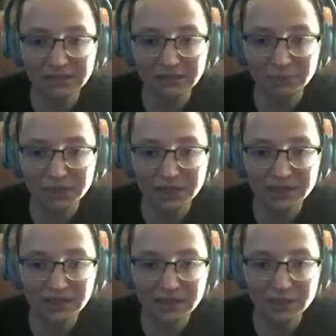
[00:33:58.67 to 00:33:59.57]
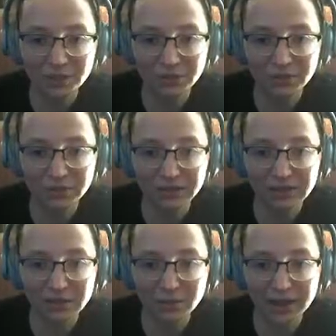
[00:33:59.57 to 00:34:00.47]
Because it is short.
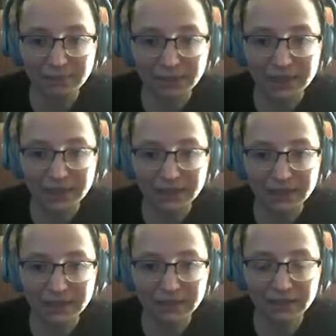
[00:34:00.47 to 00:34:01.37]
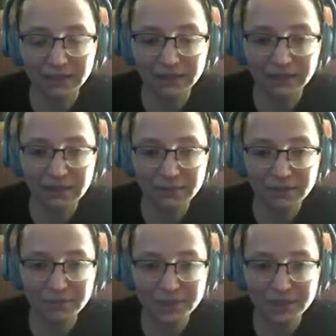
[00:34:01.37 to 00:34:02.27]
That's why I played it. And I'm
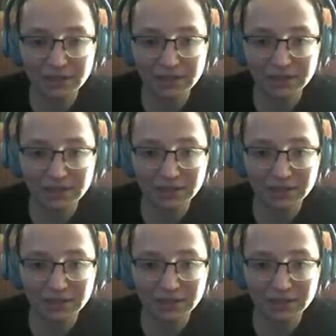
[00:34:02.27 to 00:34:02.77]
gonna be stuck.